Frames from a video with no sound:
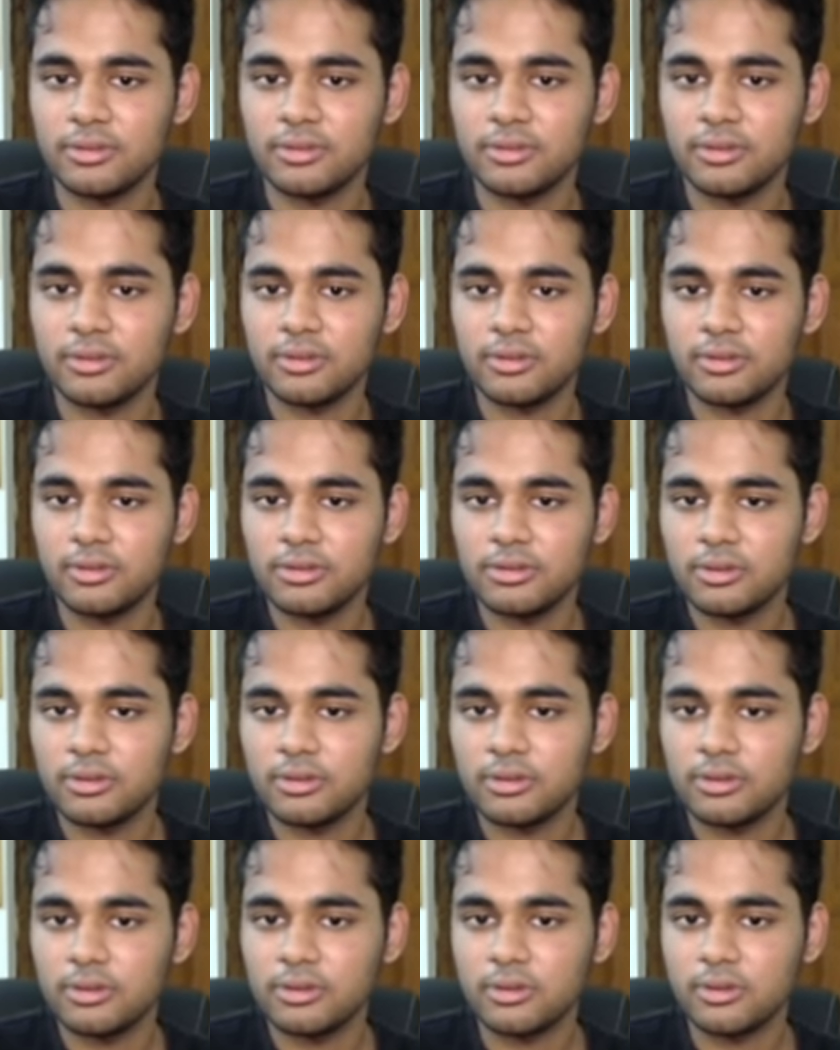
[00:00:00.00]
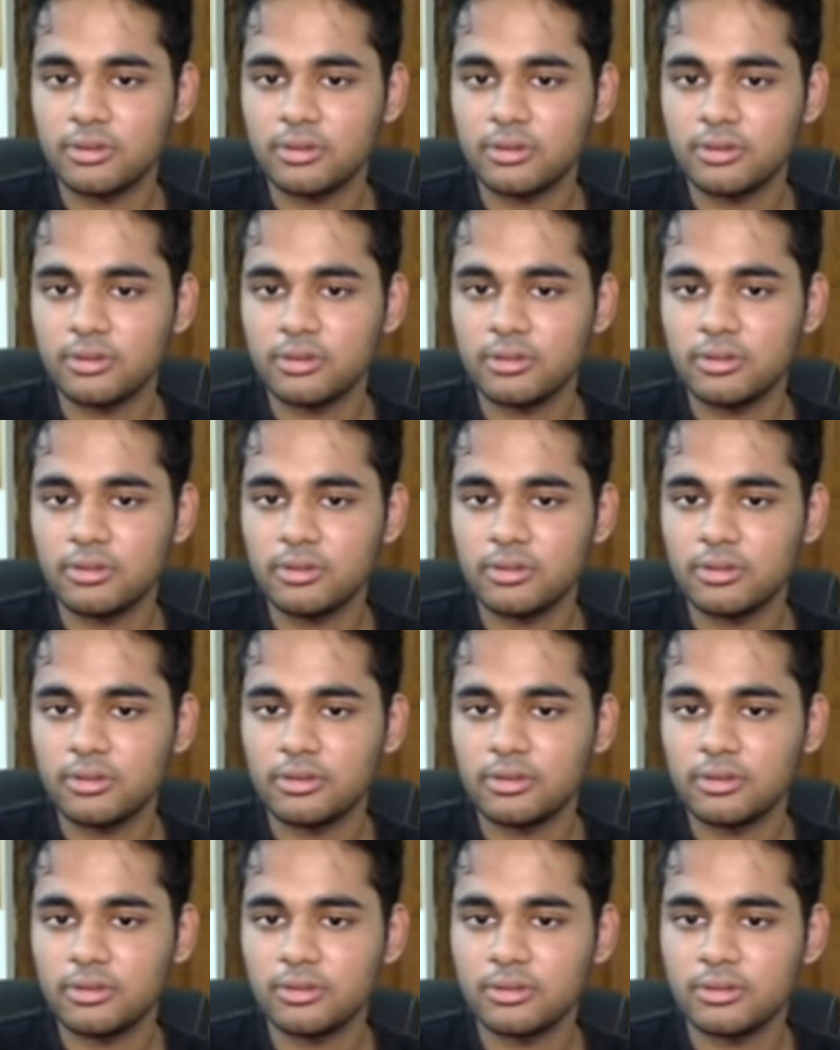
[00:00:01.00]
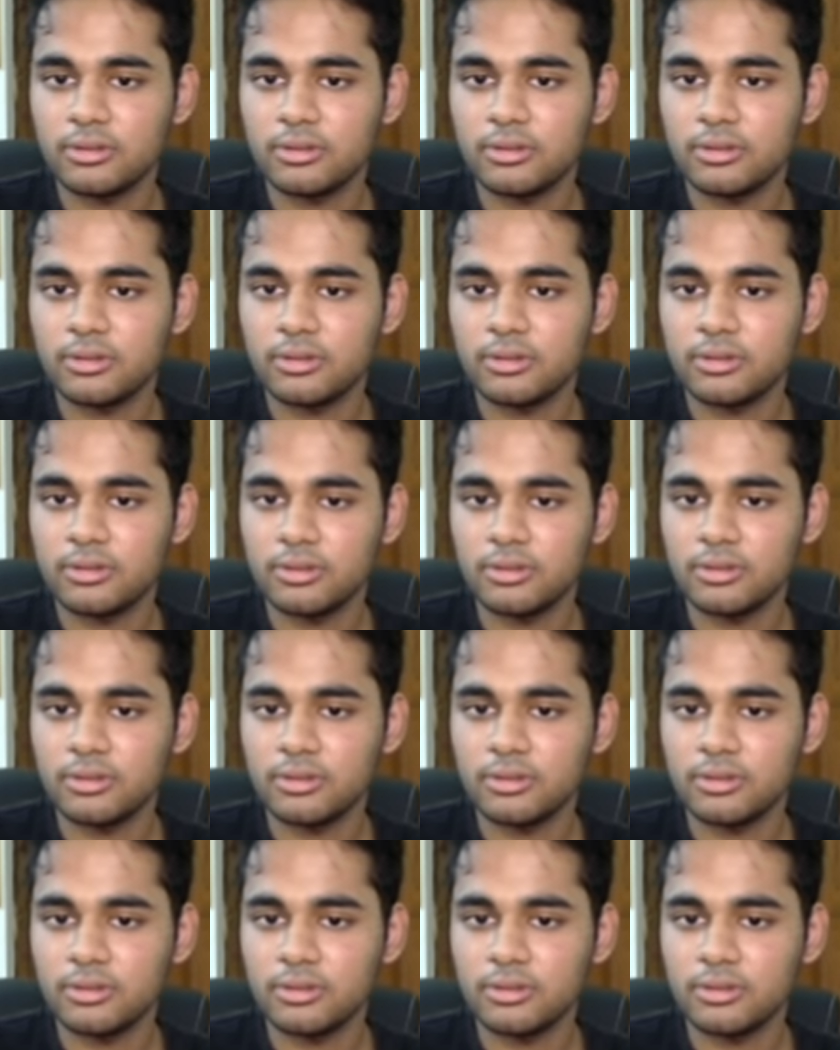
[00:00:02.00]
[no speech]